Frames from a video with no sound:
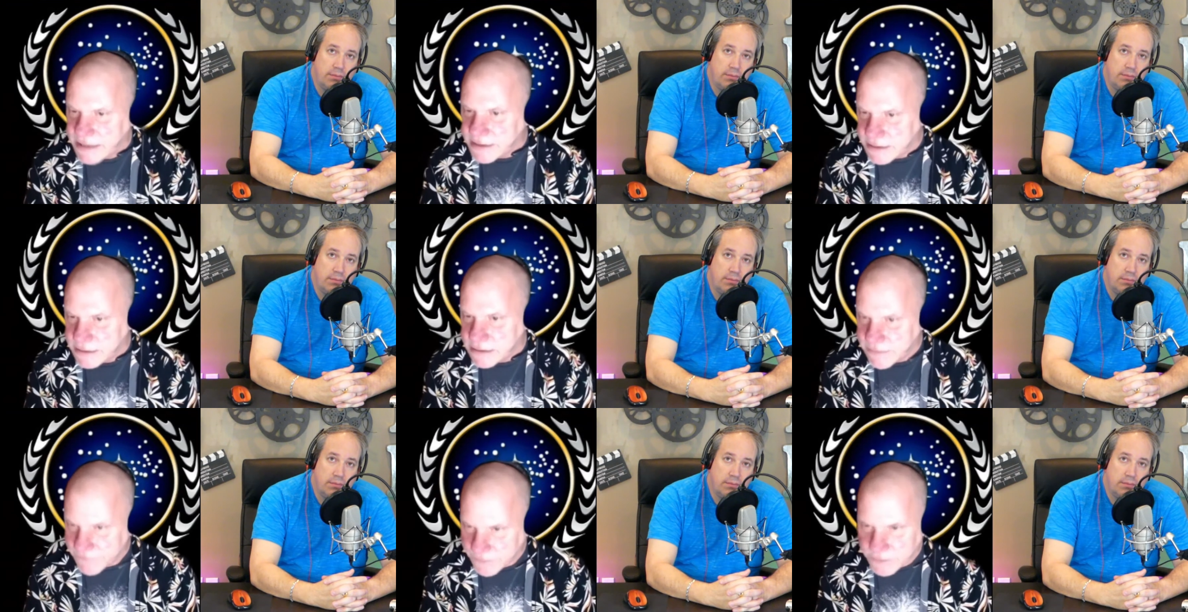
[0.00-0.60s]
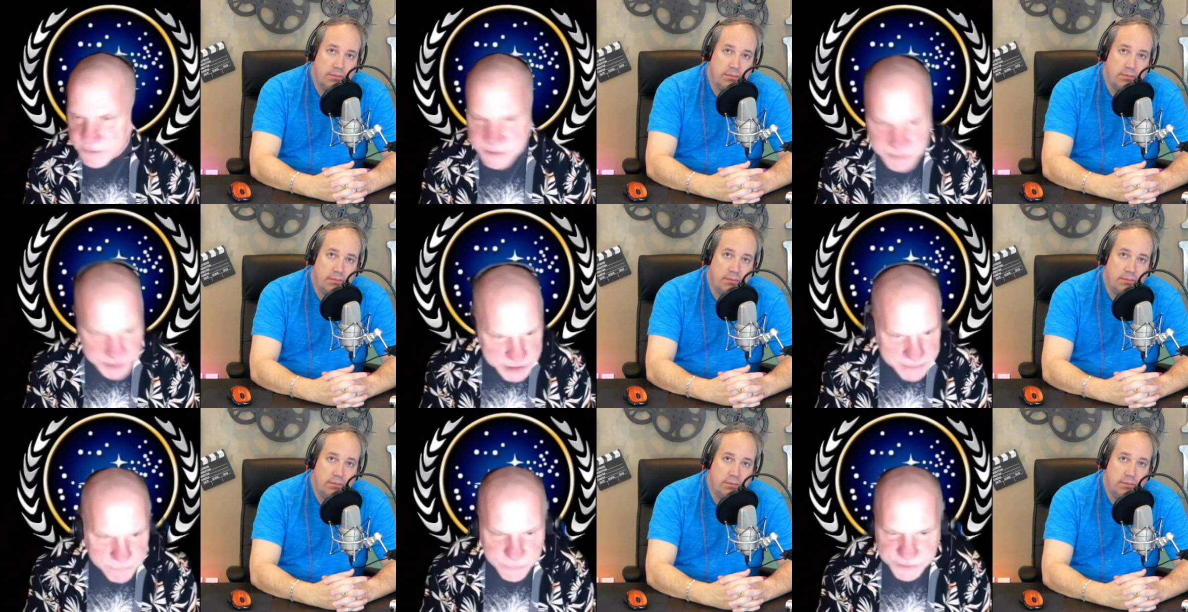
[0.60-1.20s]
Speaker 1: was going to be called the
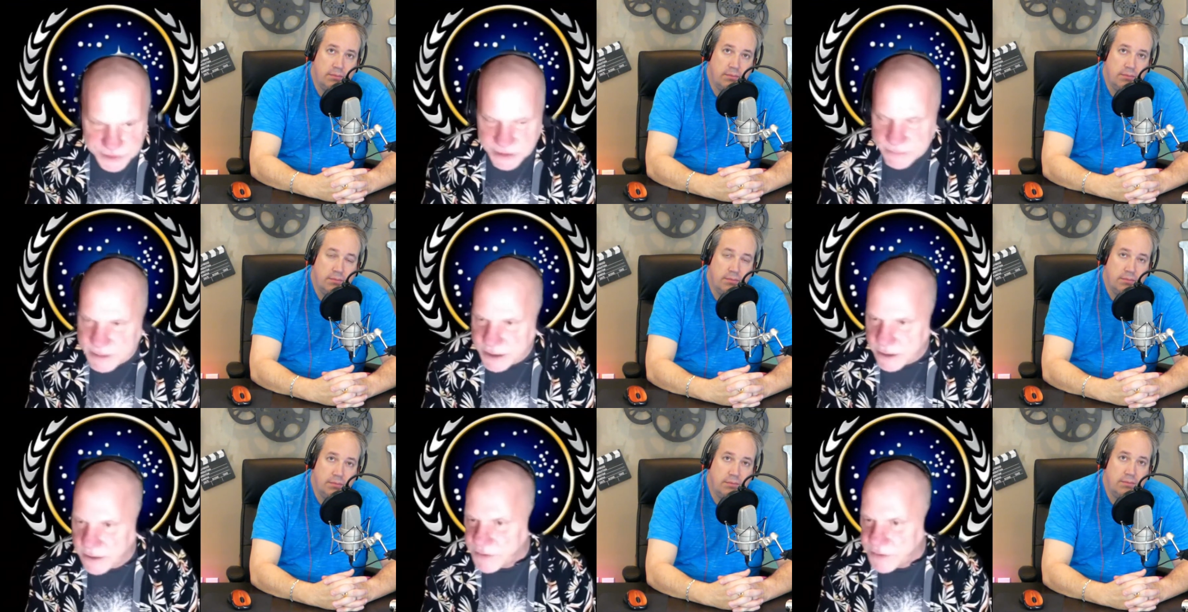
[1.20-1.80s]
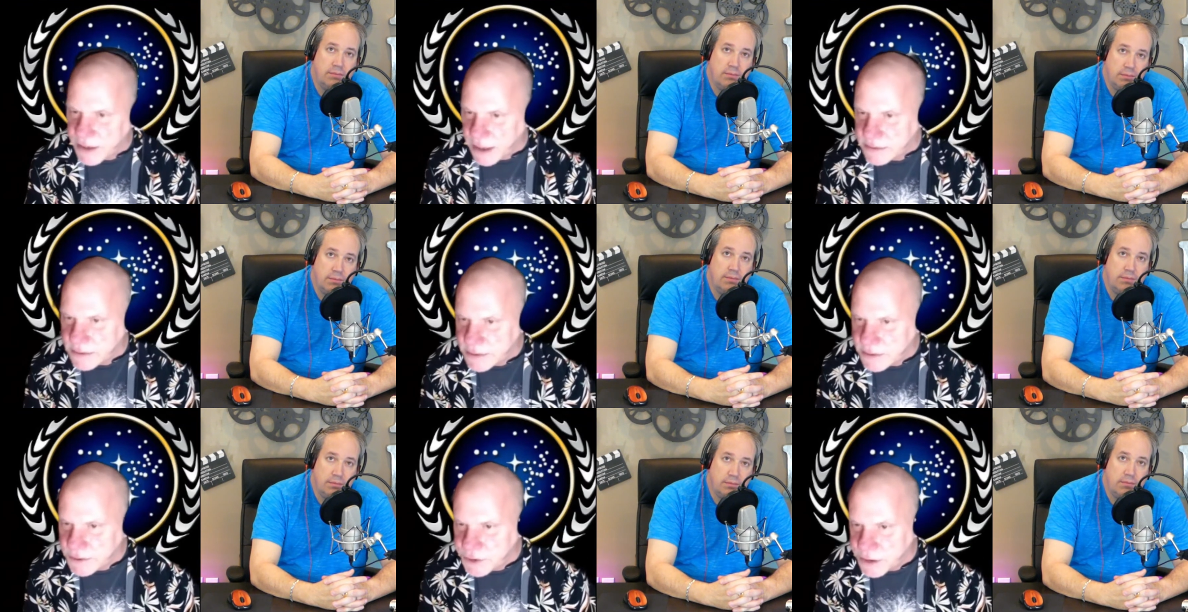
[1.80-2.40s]
Constitution,
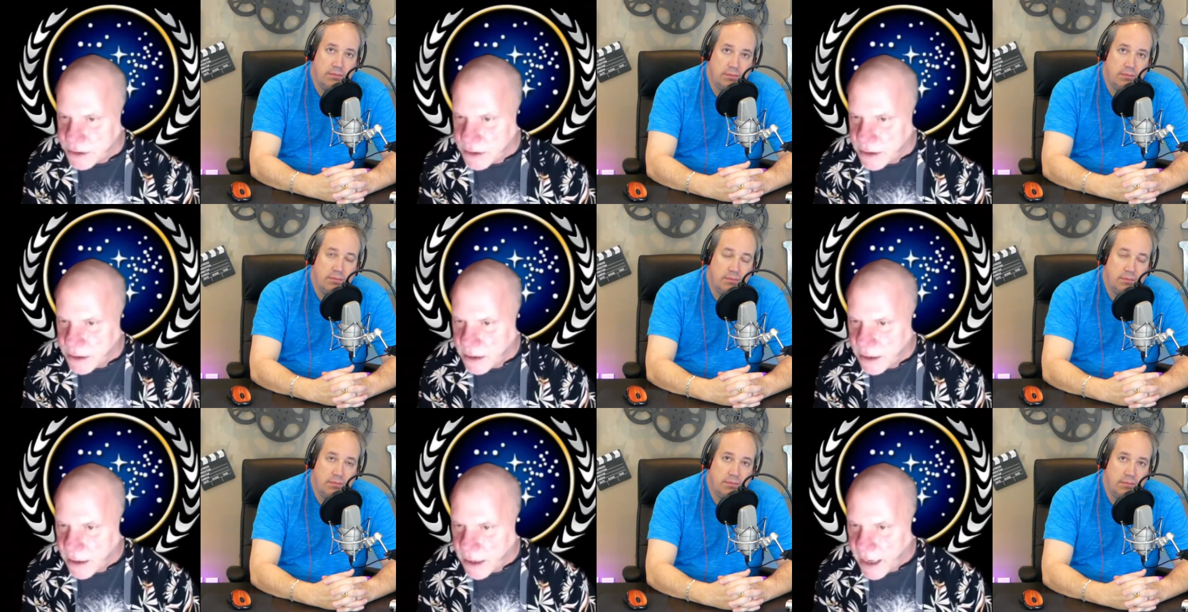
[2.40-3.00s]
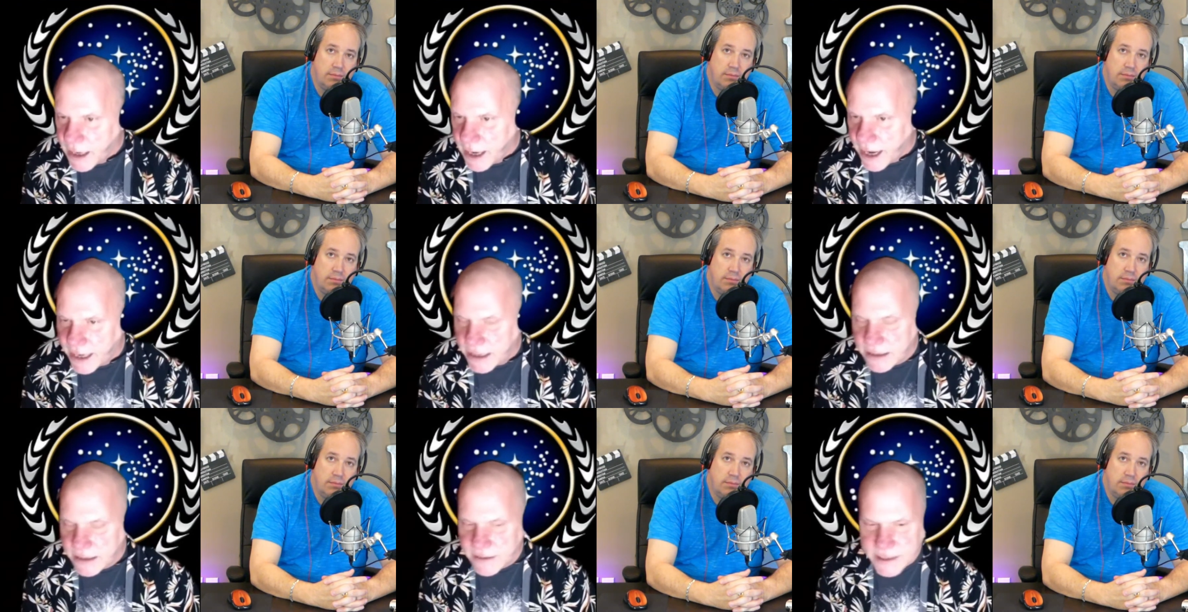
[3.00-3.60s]
and then
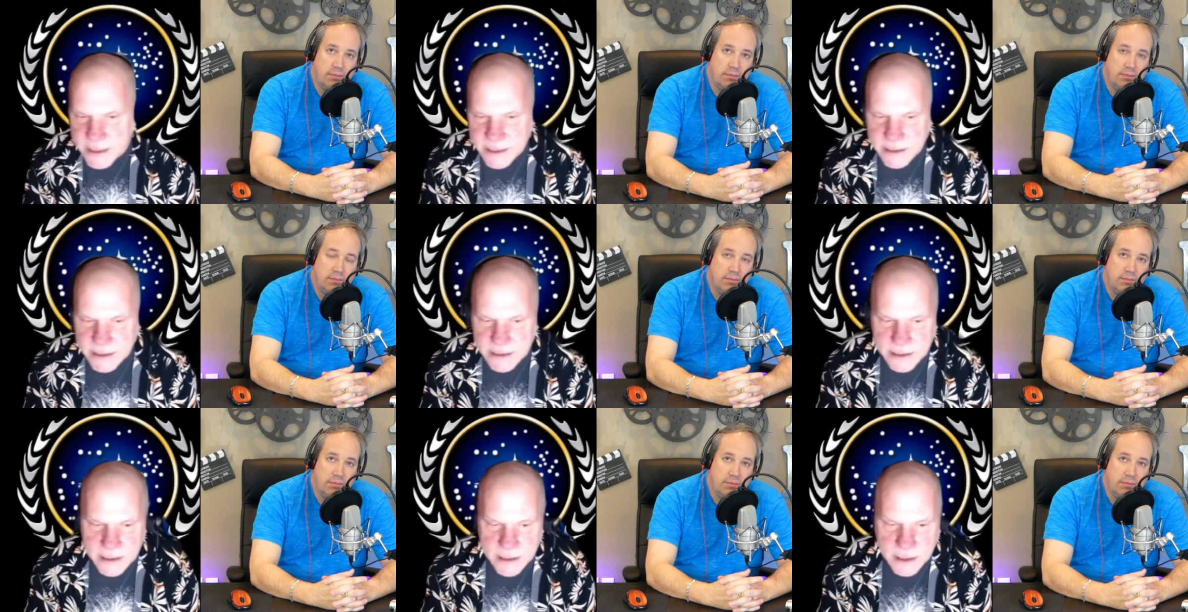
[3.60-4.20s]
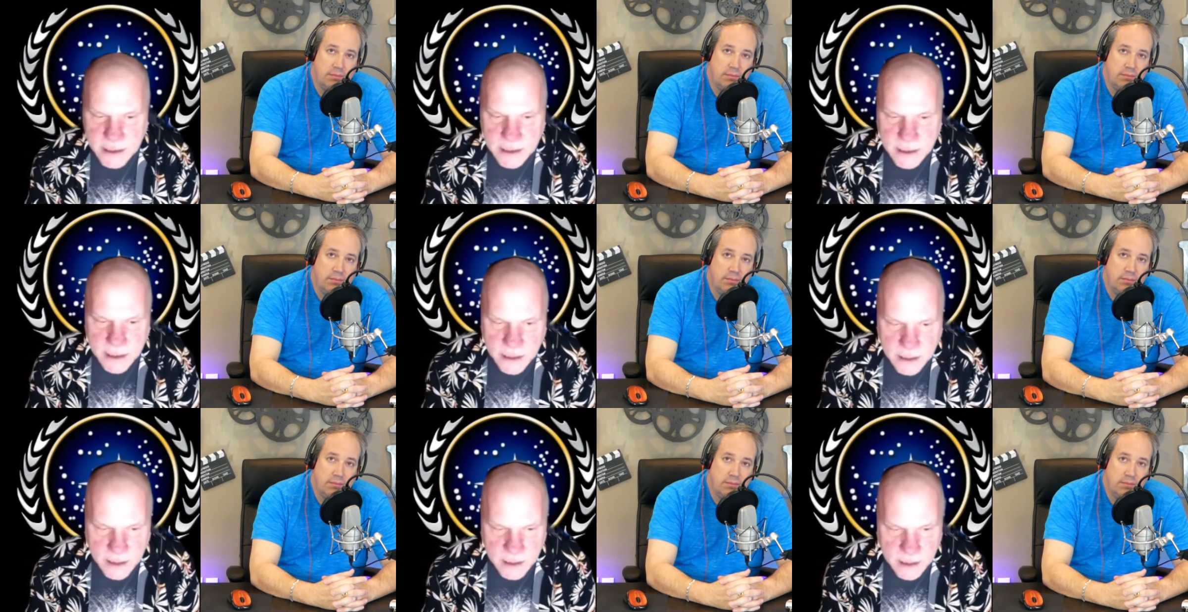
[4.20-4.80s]
what's
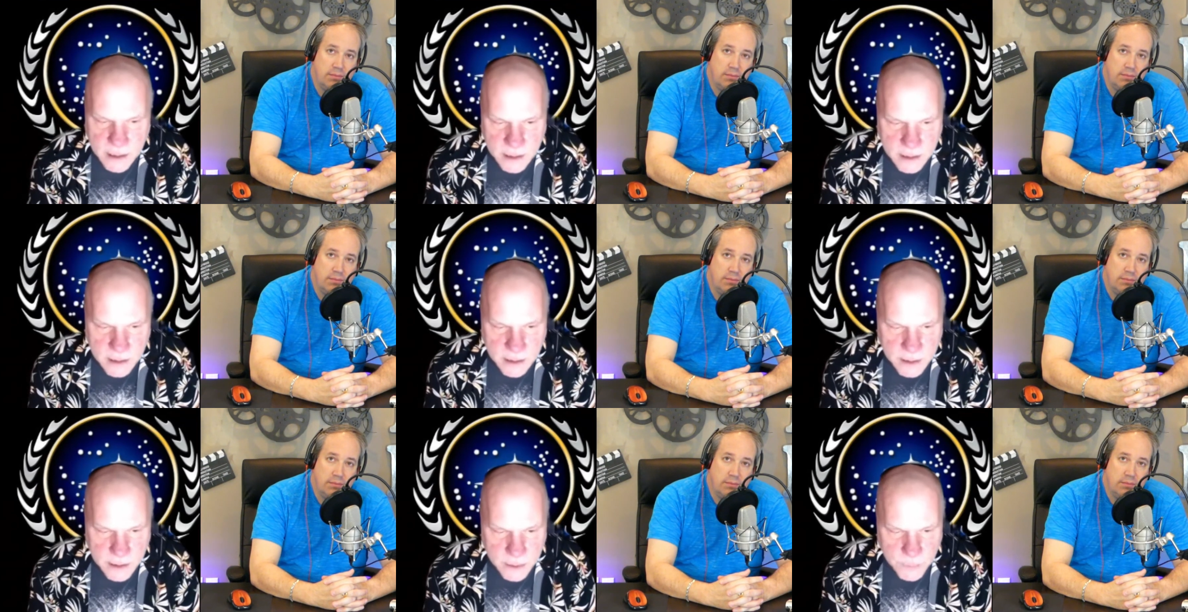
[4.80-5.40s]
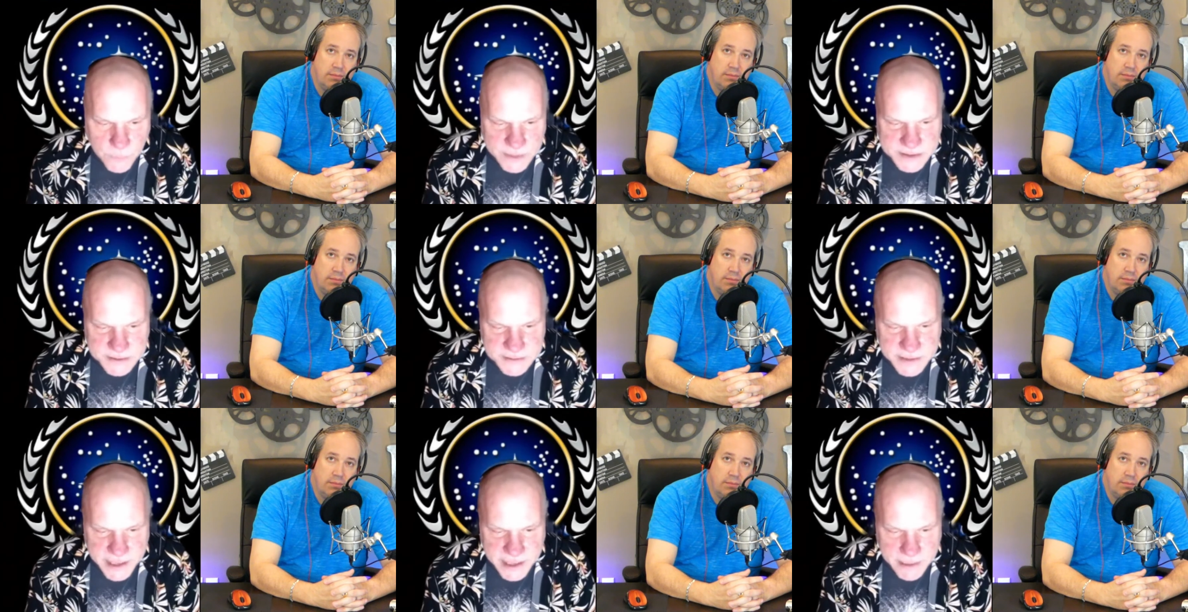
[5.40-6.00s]
his name? Uh,
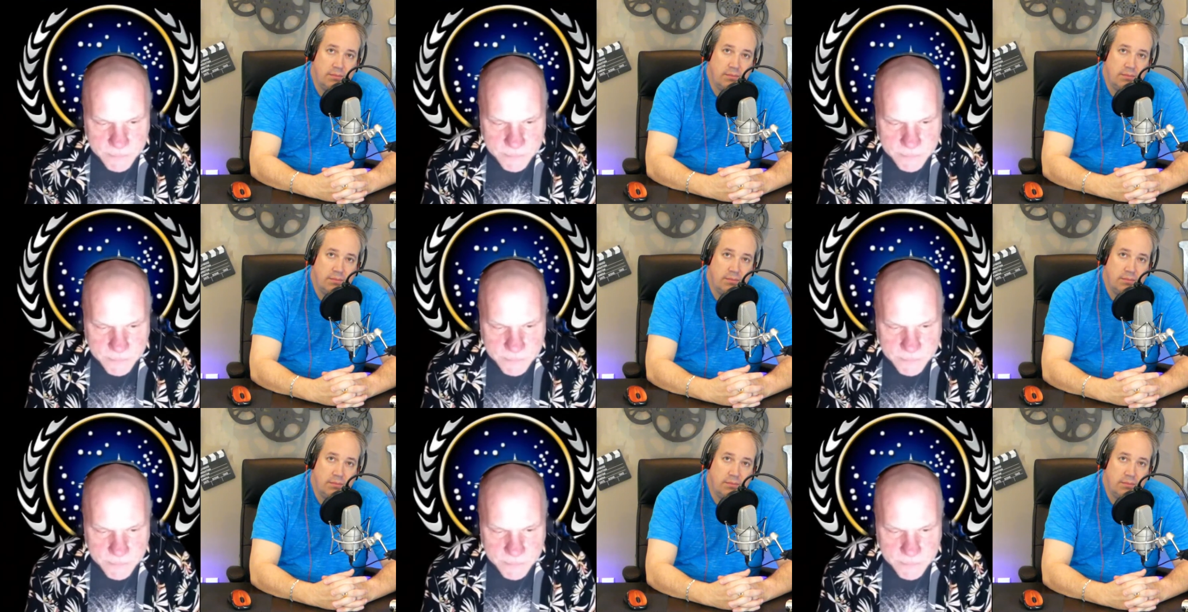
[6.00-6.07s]
the